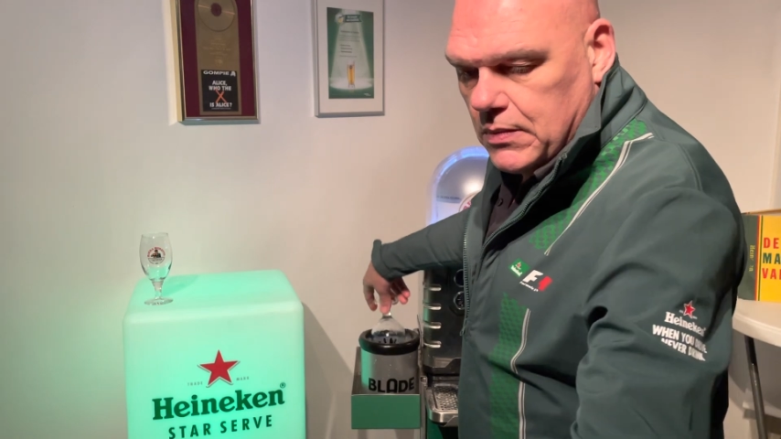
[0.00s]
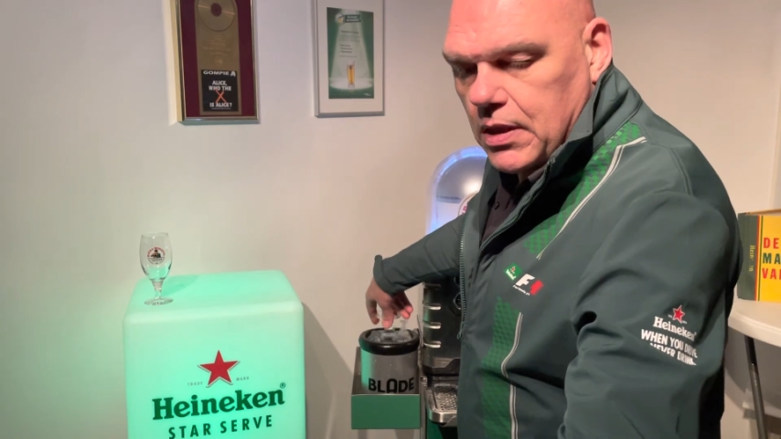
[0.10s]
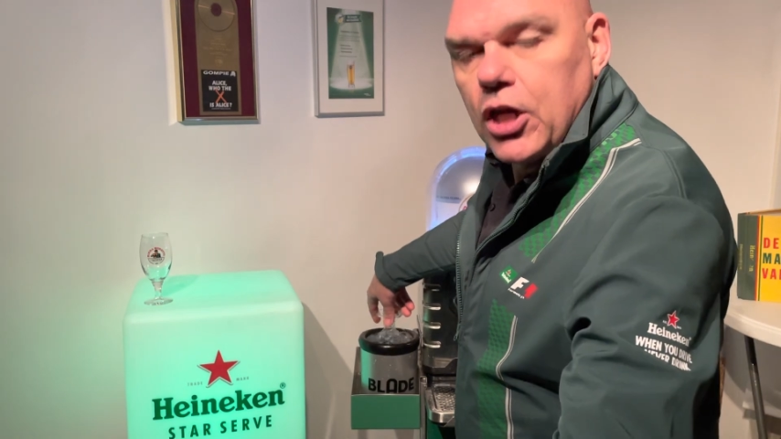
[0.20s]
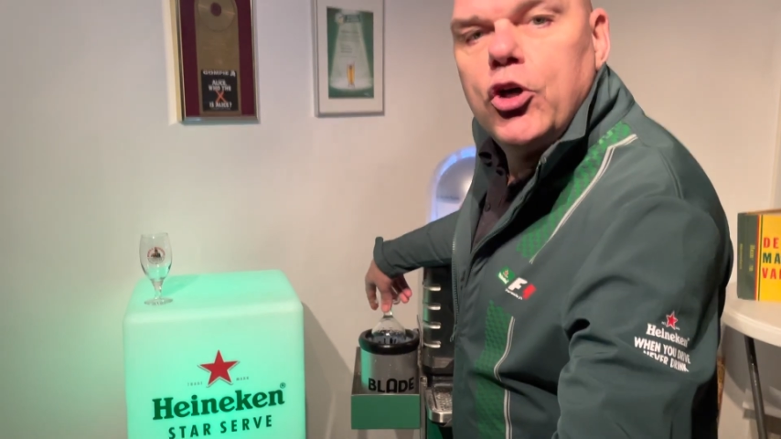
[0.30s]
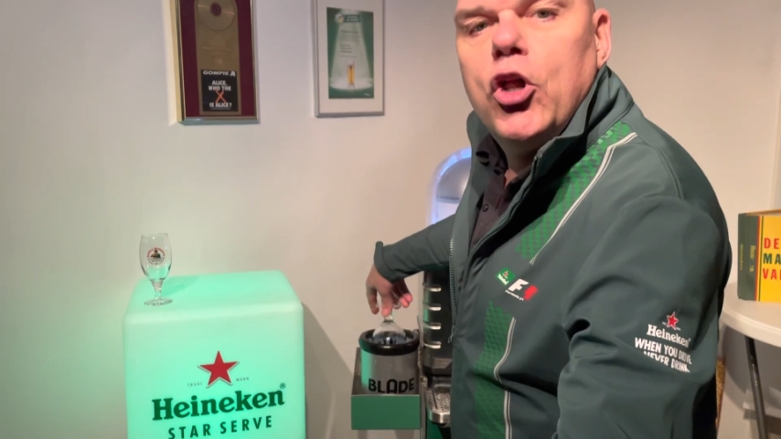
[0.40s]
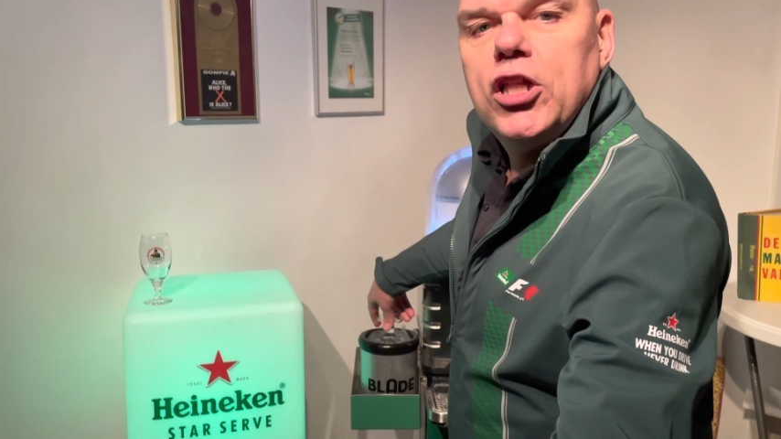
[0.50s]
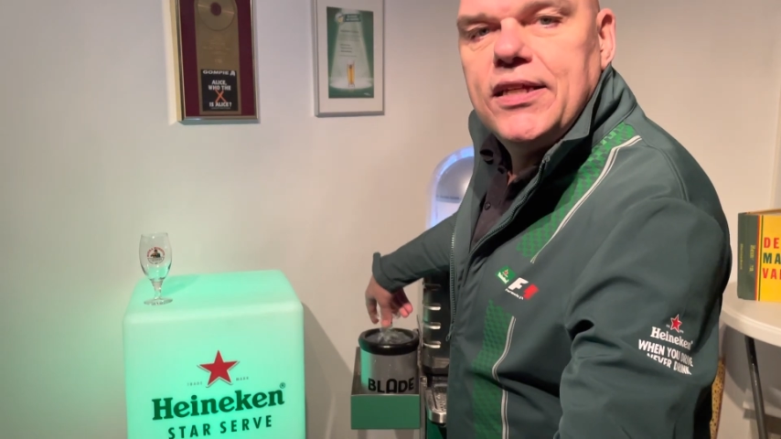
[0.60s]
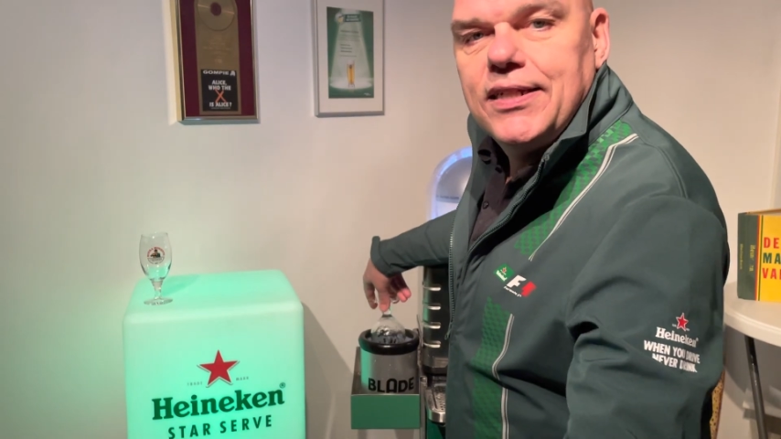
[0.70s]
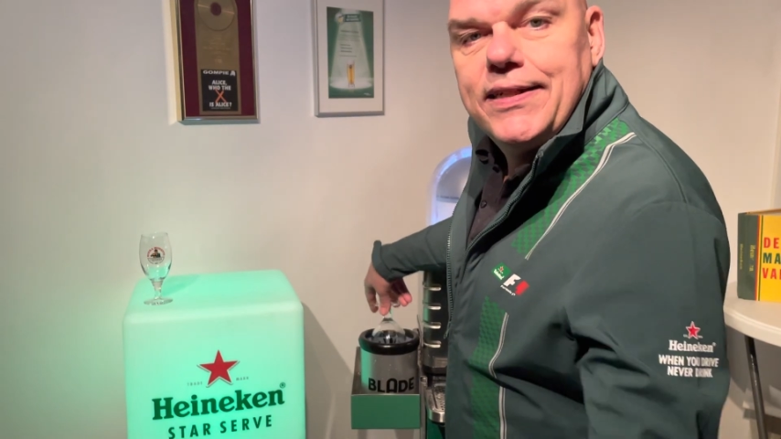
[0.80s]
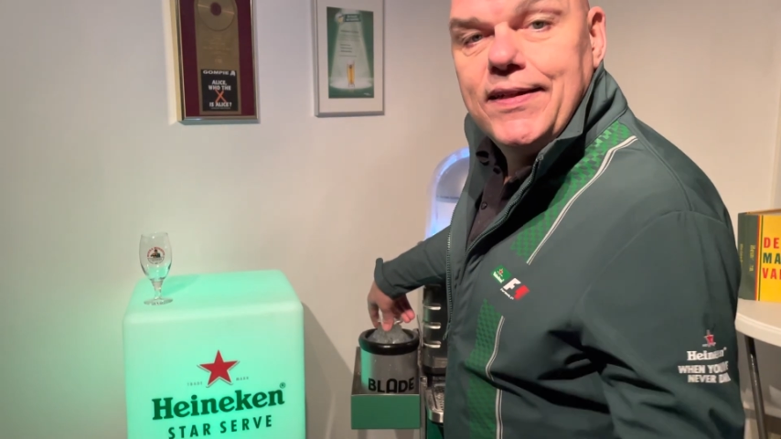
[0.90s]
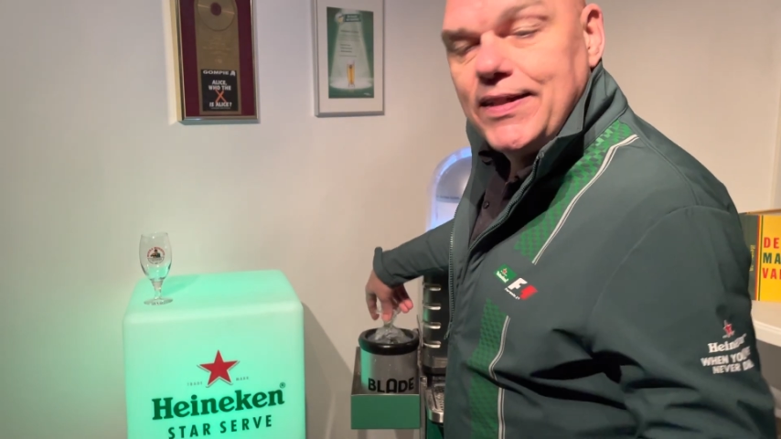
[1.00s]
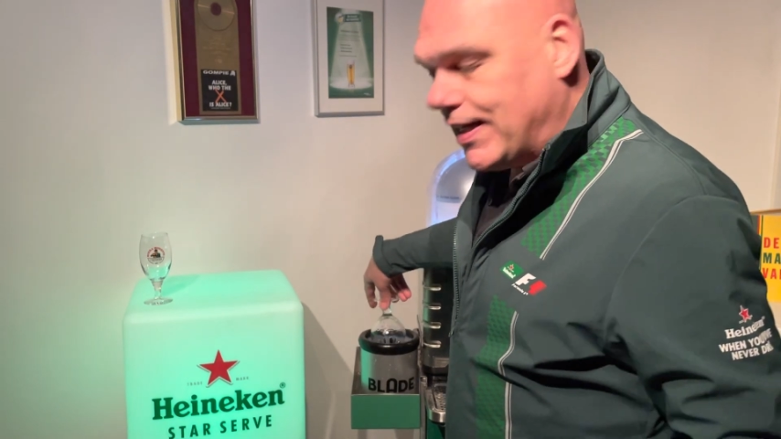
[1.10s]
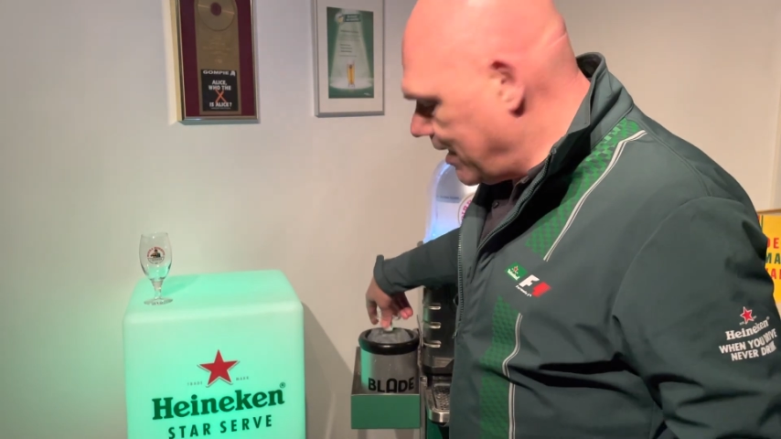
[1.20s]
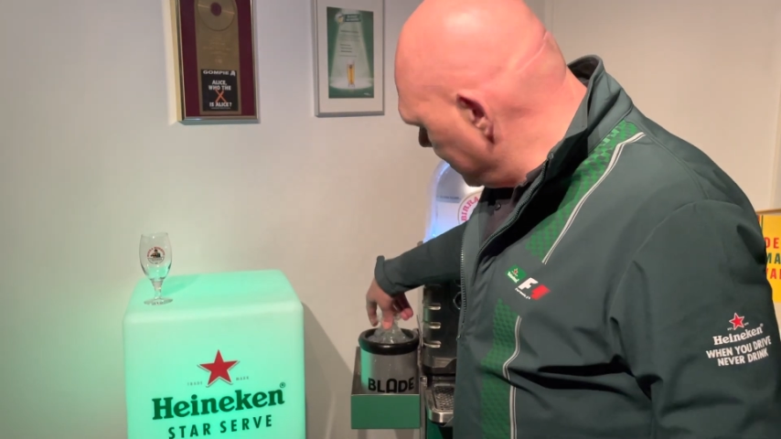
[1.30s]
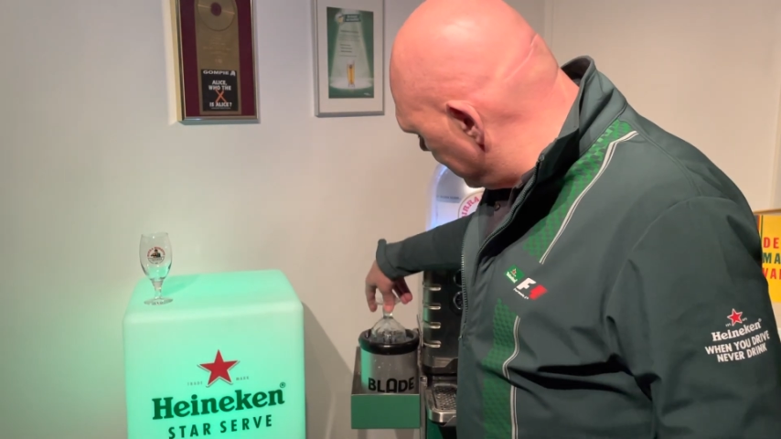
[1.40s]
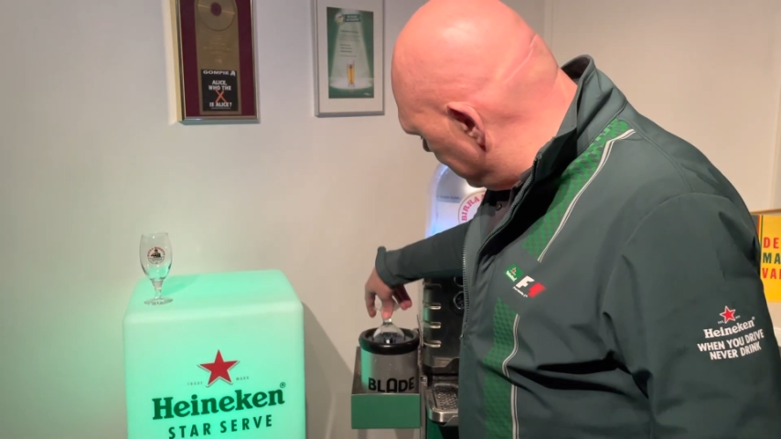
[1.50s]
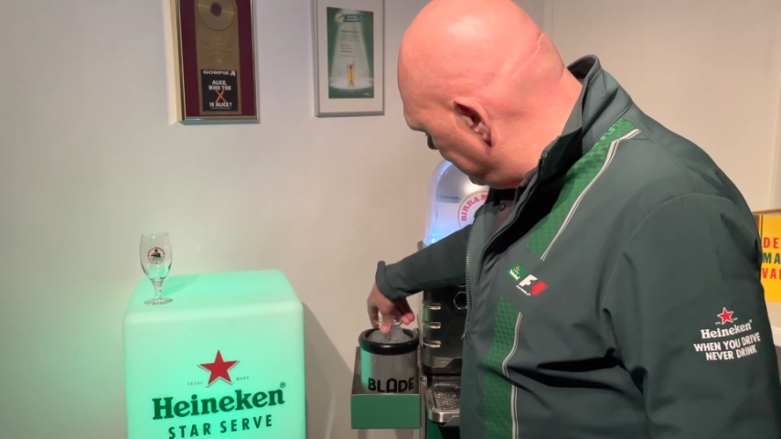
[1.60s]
a cold and a clean glass.